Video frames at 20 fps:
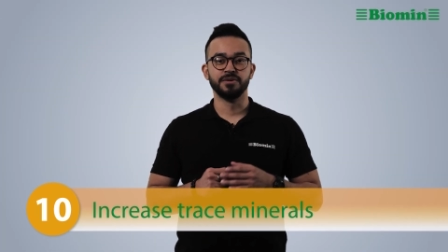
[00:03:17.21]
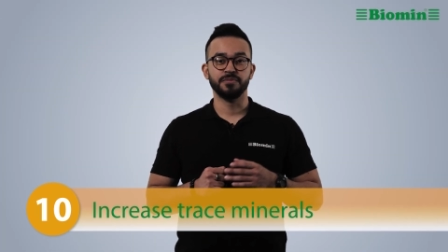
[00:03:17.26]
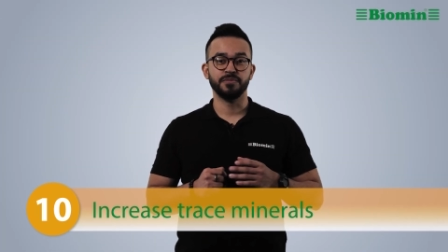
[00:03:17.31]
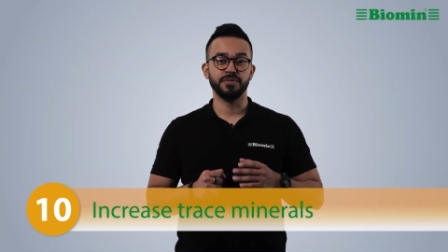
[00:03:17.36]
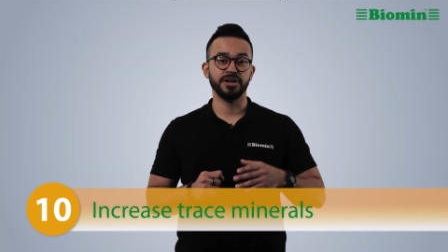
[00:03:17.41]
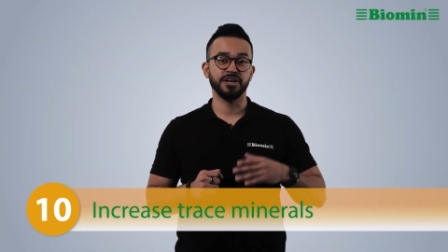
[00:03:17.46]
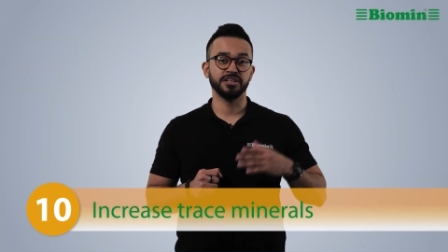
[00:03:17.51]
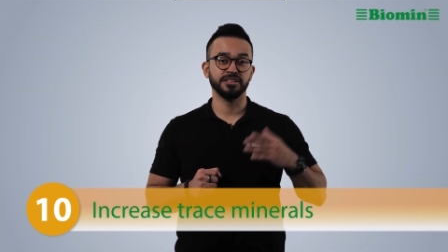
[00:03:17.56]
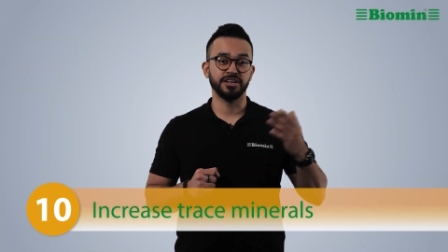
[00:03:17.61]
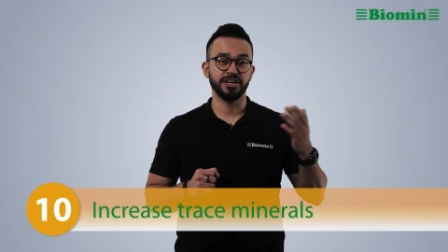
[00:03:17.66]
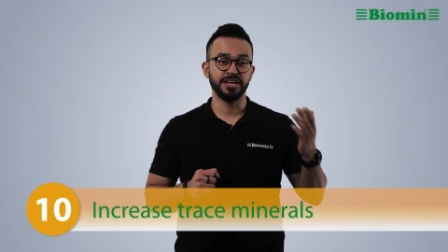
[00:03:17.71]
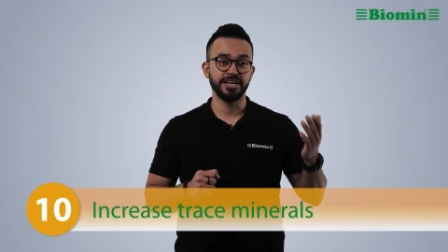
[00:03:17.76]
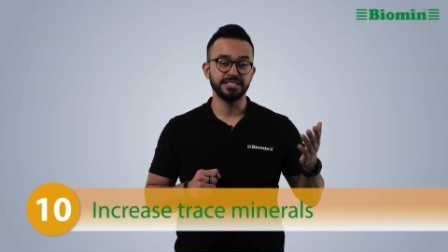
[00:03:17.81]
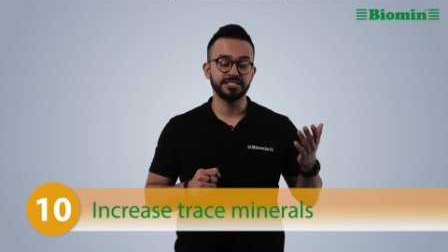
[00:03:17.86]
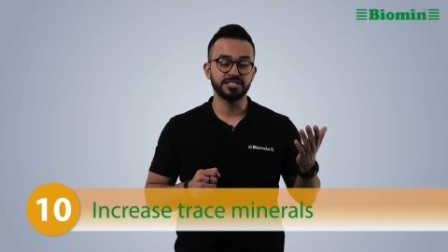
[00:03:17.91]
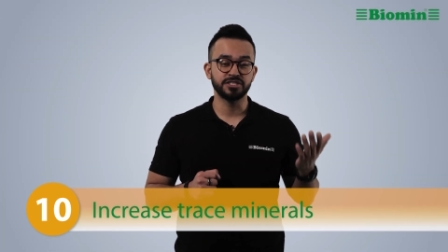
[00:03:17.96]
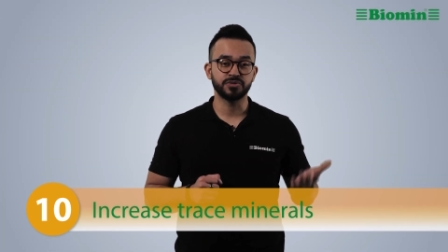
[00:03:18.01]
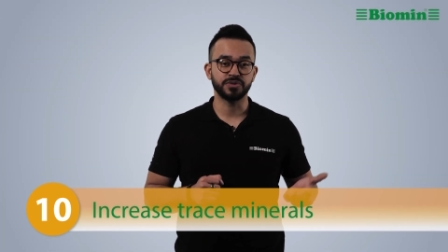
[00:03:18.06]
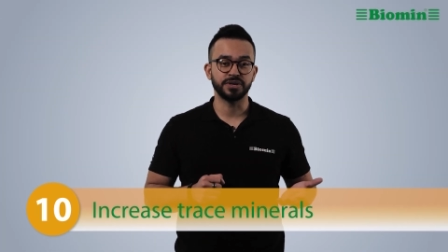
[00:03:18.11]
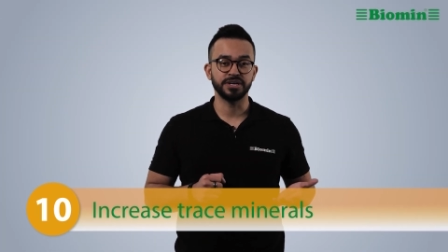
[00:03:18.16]
When under
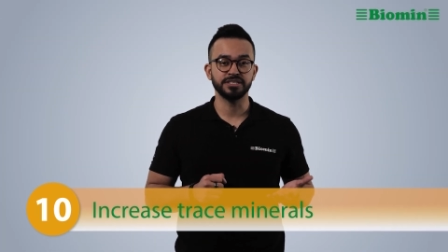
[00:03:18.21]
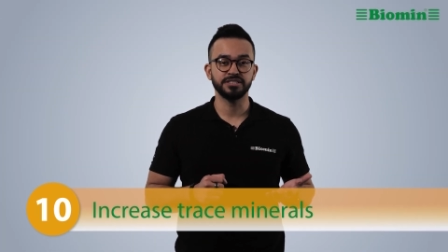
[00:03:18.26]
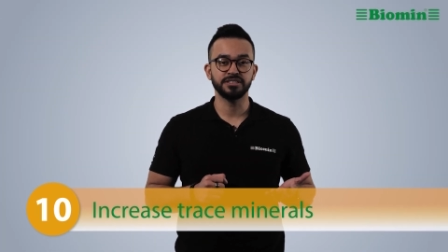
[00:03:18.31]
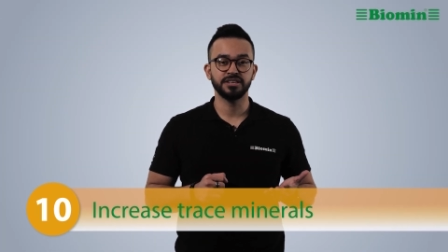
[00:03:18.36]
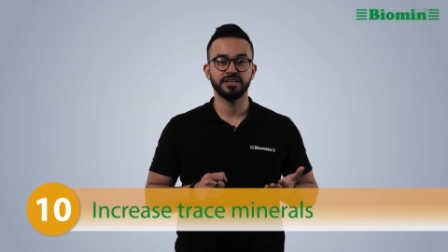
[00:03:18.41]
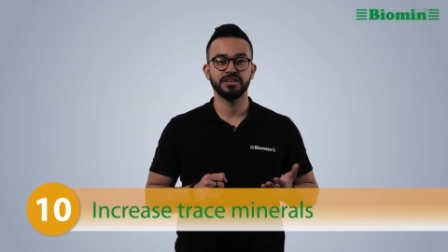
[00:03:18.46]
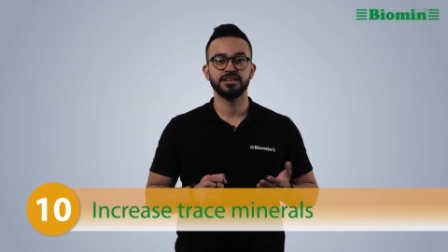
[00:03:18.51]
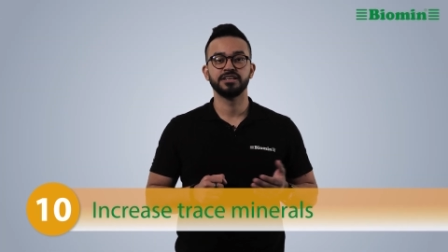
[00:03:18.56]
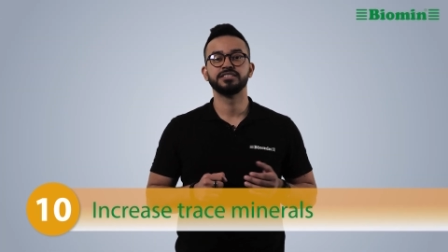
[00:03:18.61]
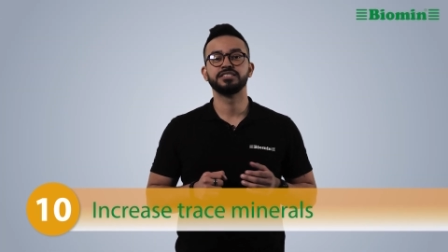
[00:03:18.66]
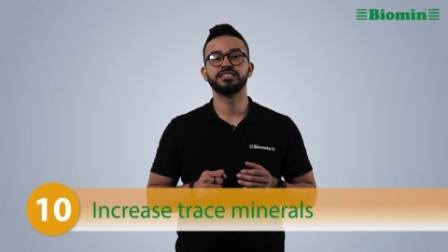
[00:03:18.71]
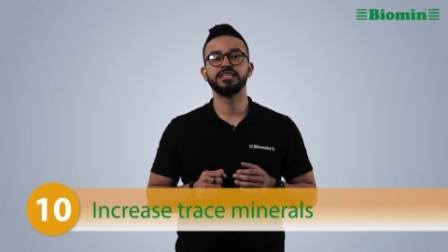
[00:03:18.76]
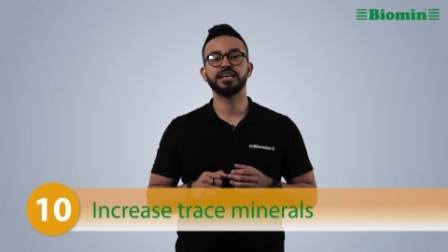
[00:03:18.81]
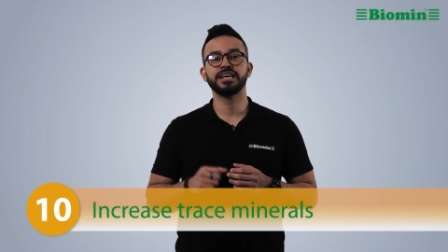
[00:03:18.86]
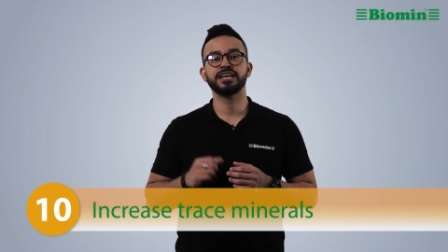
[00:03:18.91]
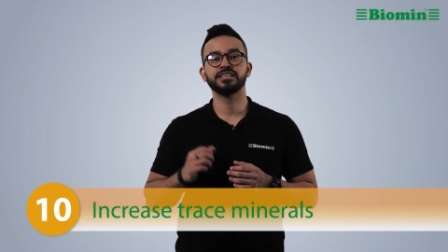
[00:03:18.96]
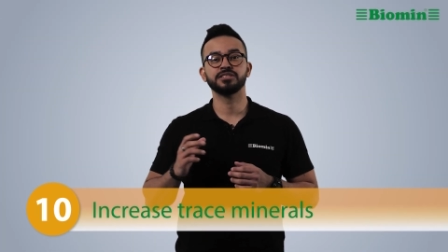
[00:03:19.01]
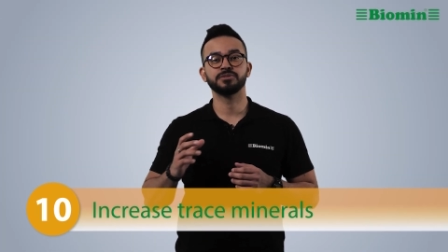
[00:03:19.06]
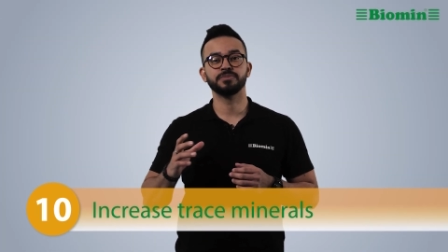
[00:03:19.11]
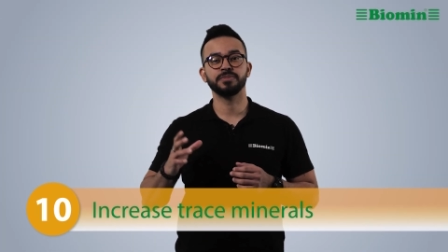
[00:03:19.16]
heat stress,
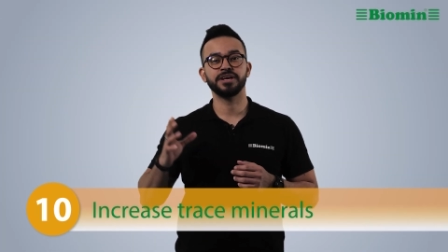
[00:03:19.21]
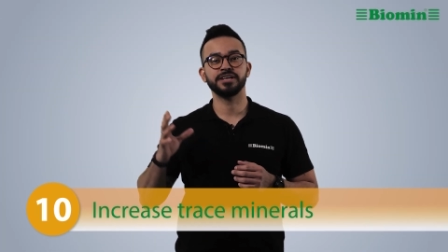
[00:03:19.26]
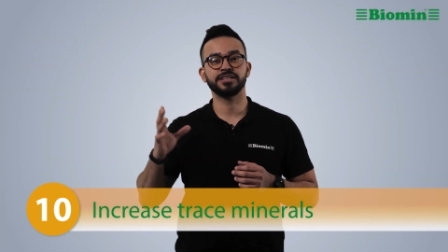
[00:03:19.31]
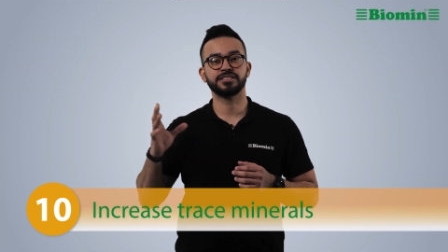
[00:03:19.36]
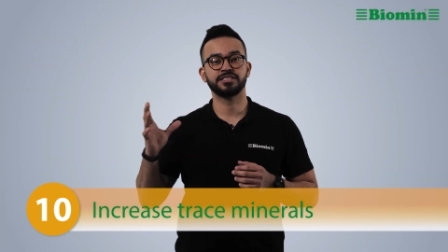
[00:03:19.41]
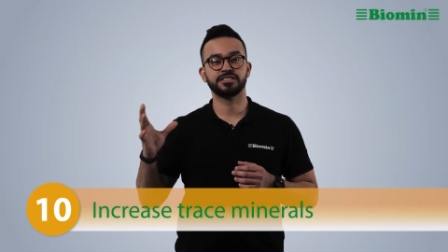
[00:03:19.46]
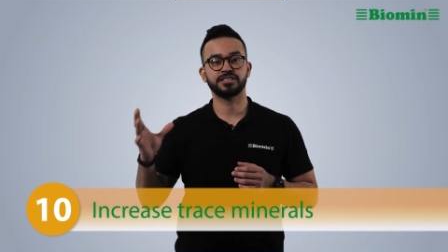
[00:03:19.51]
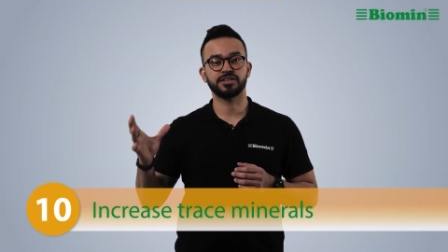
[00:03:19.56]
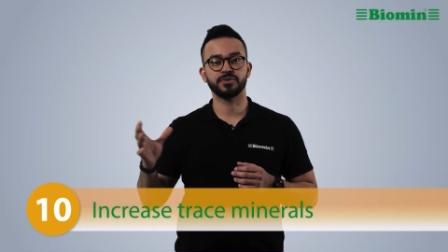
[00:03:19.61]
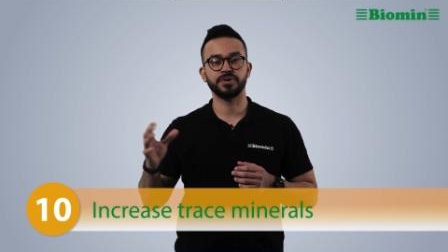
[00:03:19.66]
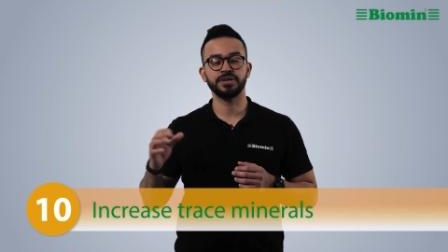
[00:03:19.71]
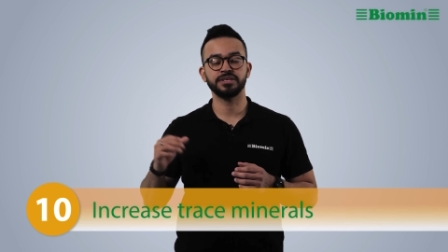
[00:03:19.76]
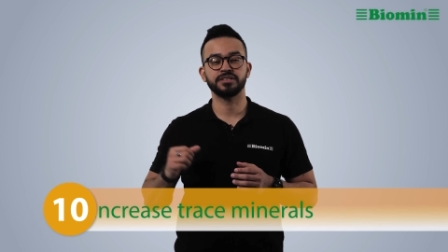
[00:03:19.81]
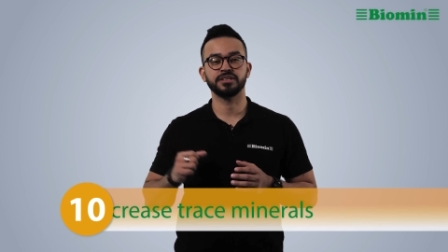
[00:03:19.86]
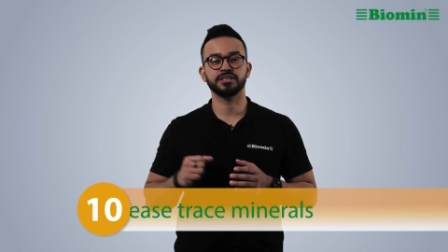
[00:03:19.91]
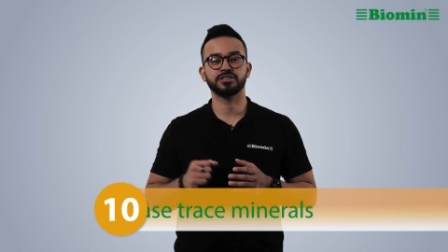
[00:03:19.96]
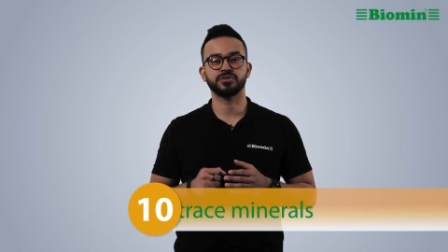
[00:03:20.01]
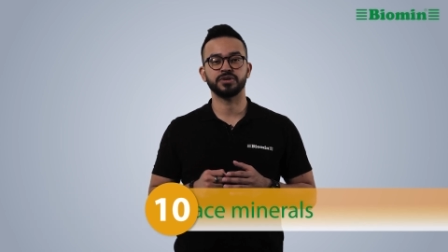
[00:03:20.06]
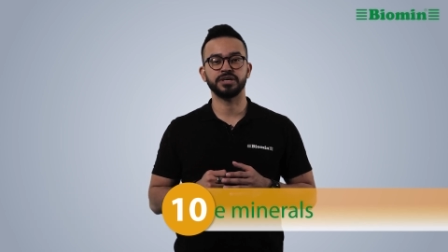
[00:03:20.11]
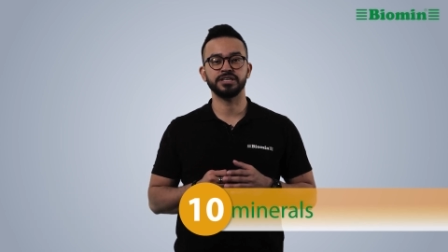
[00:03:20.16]
Chickens may
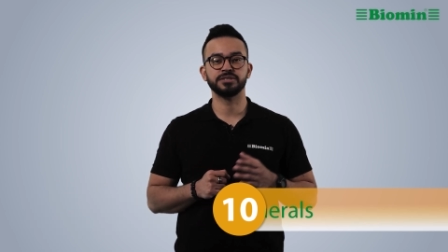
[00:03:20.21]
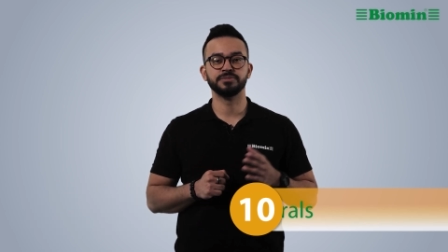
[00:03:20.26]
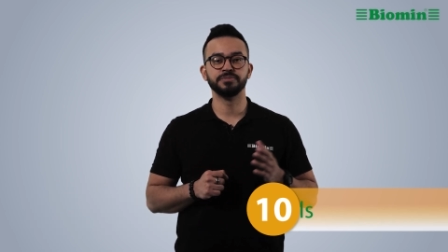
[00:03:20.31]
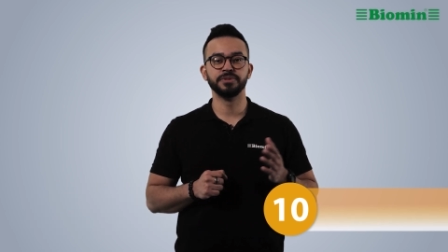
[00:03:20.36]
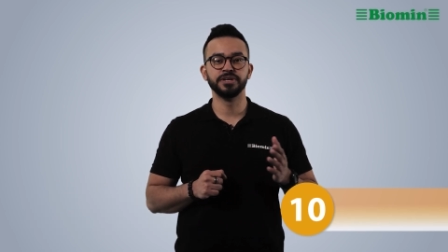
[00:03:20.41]
excrete trace